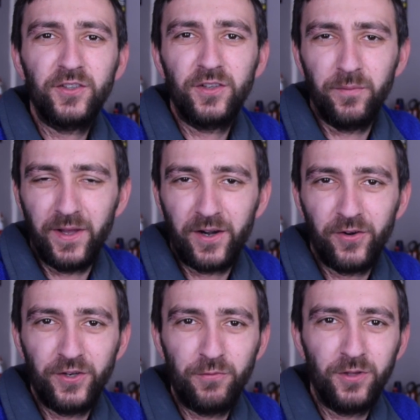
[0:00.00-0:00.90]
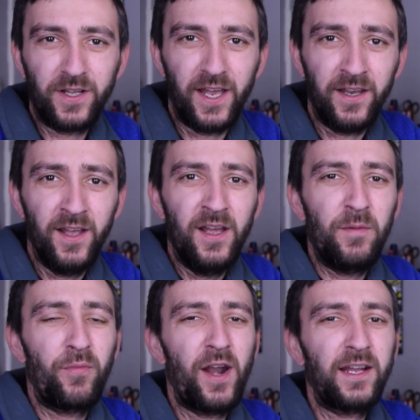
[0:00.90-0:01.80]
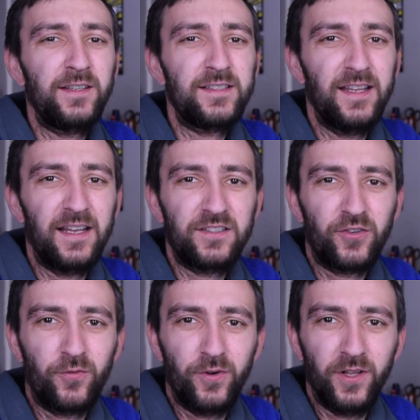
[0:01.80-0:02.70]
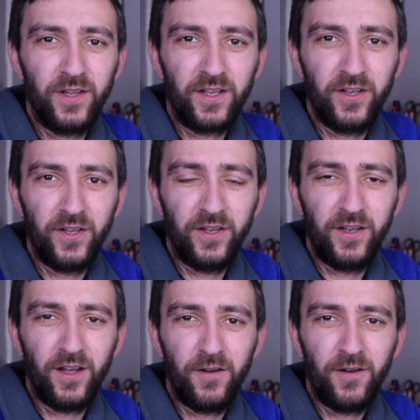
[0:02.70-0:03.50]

the better you will get. Practice nights are really good